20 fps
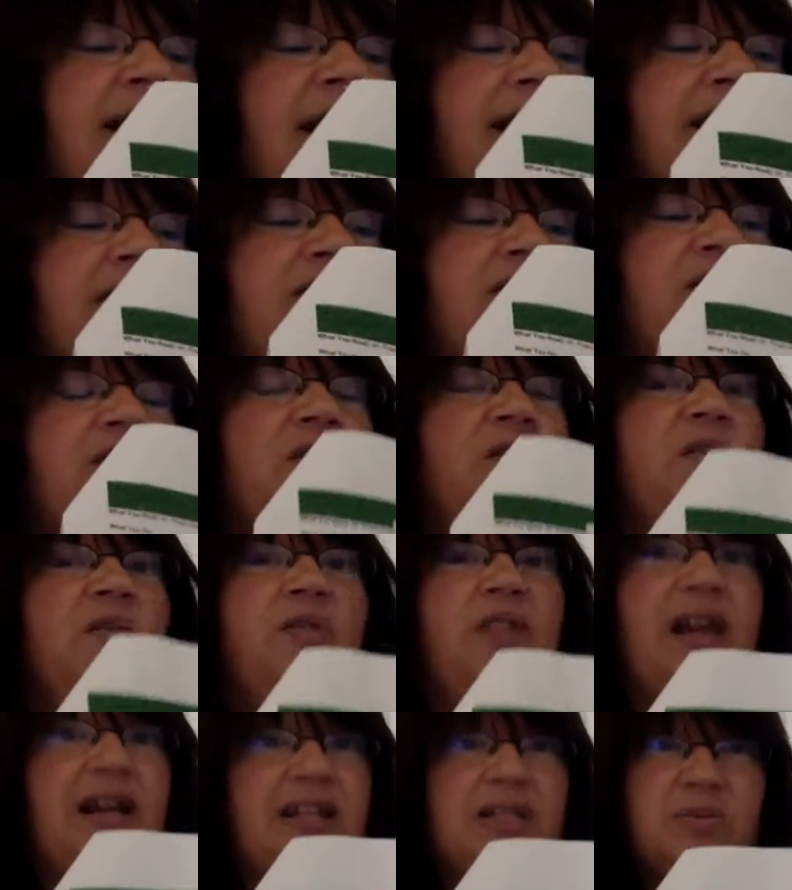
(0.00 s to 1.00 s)
And so
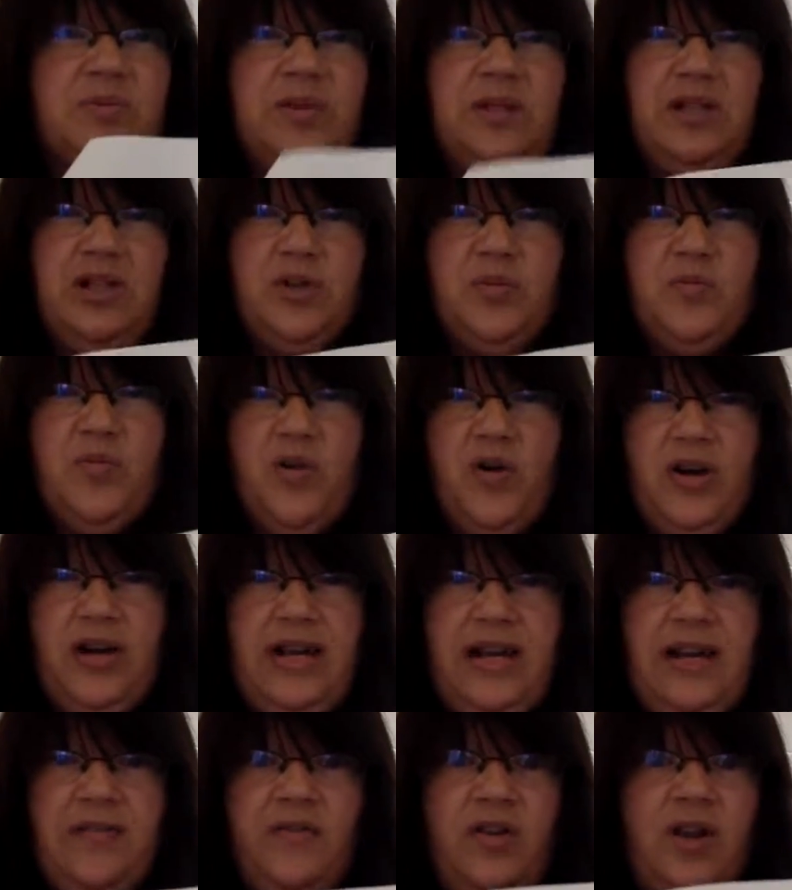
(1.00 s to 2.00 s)
that's really your
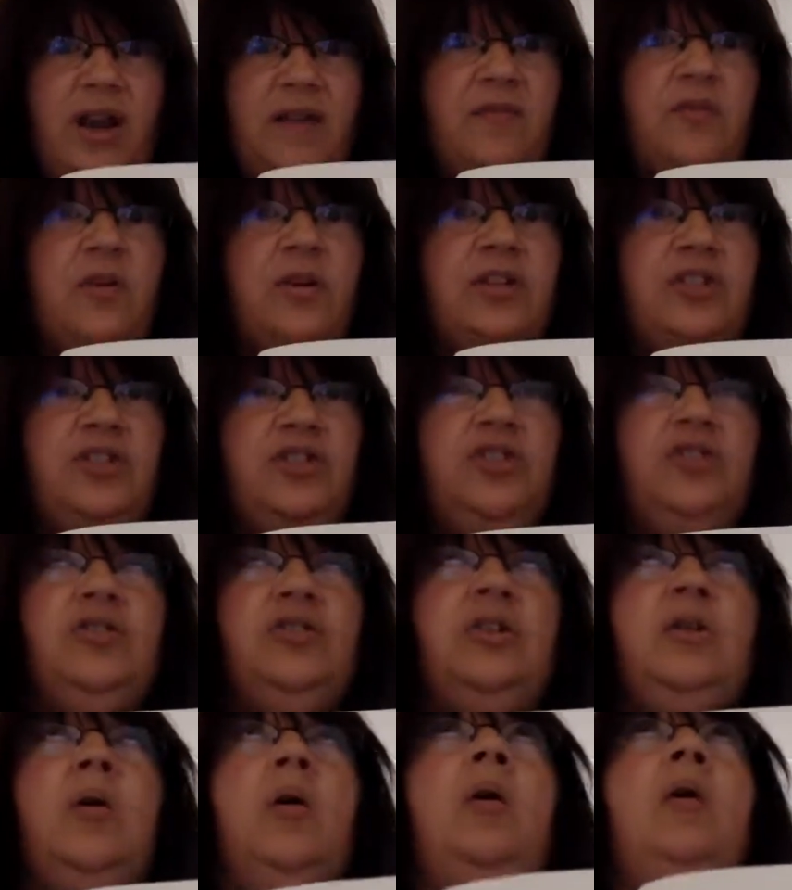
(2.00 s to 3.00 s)
morning. If you have questions, you
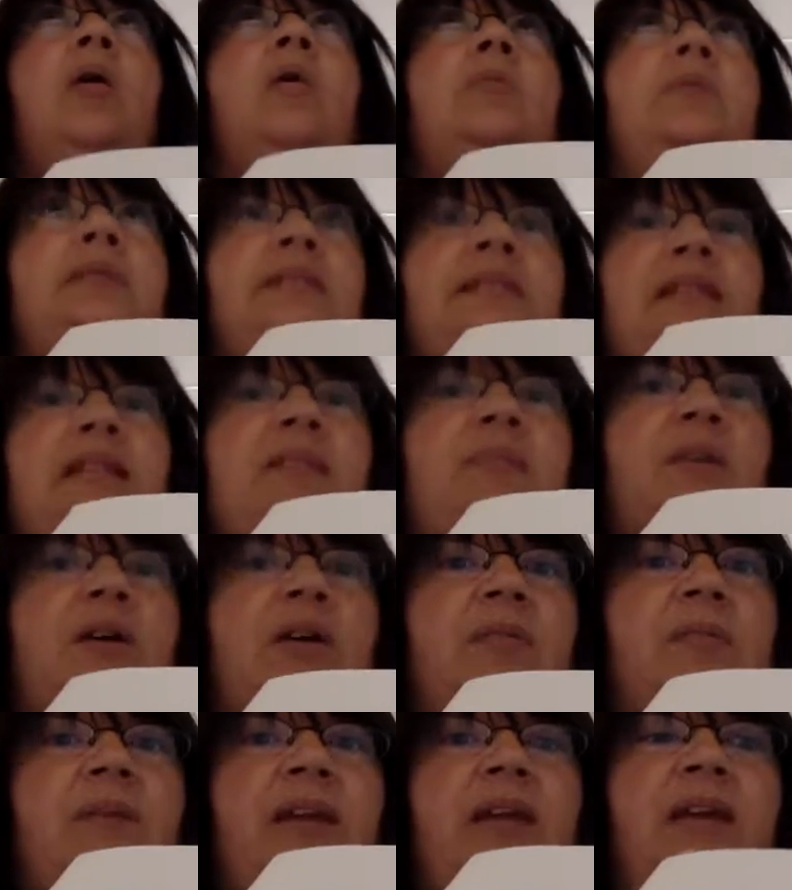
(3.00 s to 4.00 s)
can always
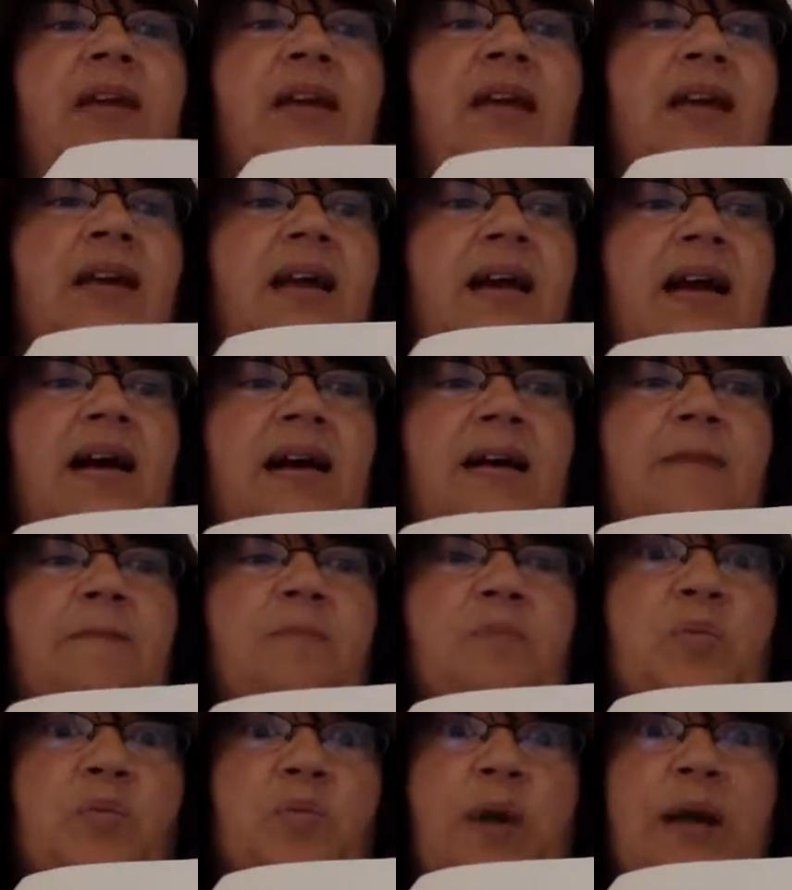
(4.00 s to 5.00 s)
email me,
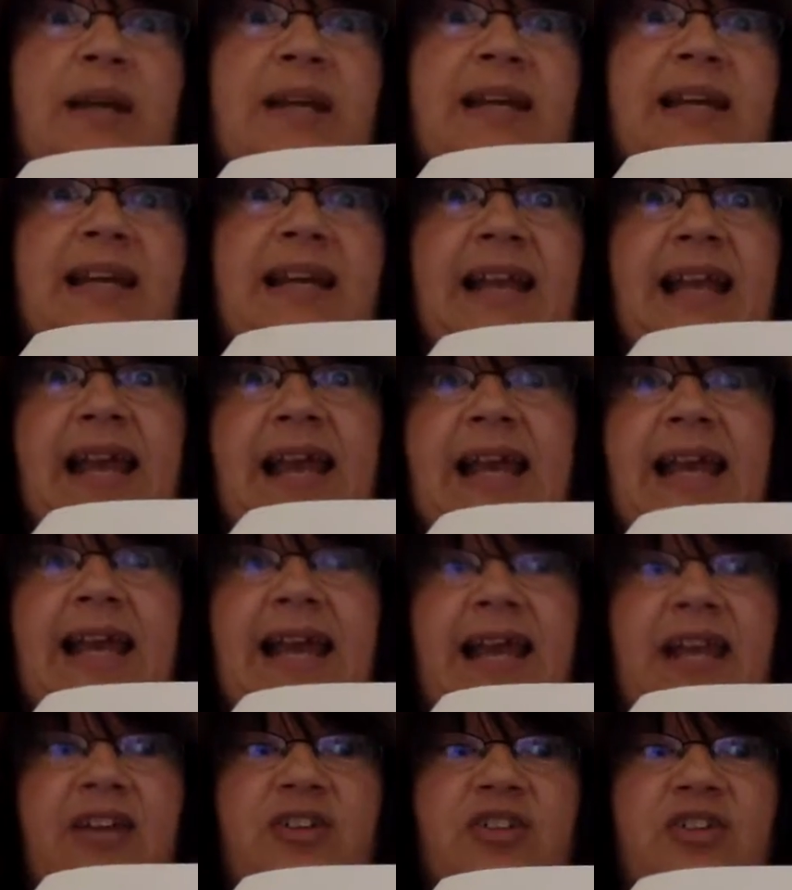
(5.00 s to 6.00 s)
Wendy at
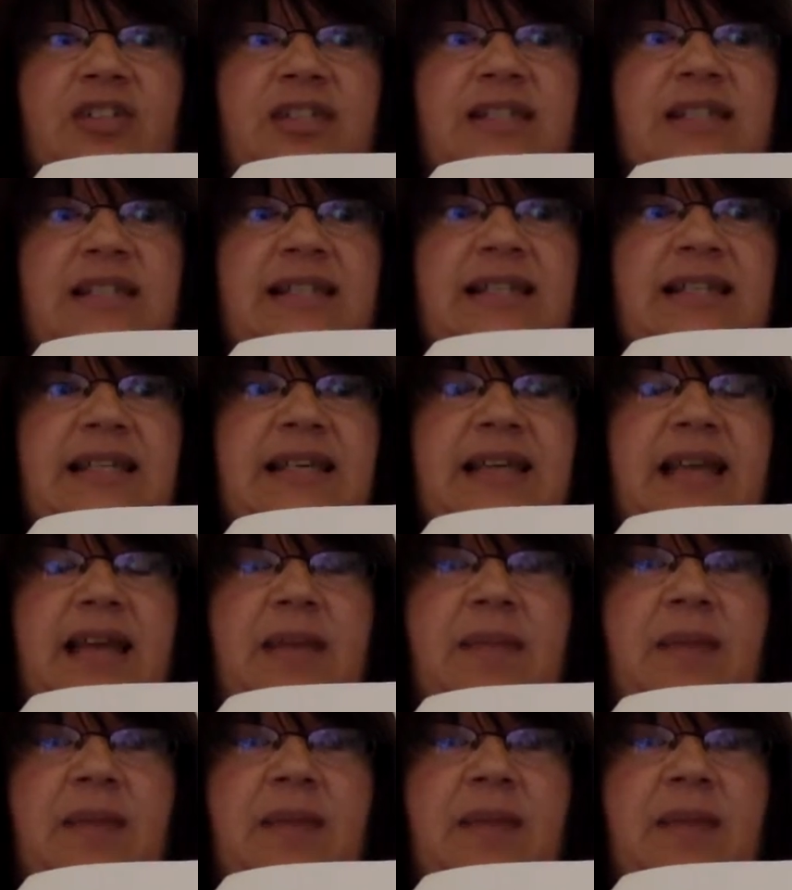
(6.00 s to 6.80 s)
nhccmn.org,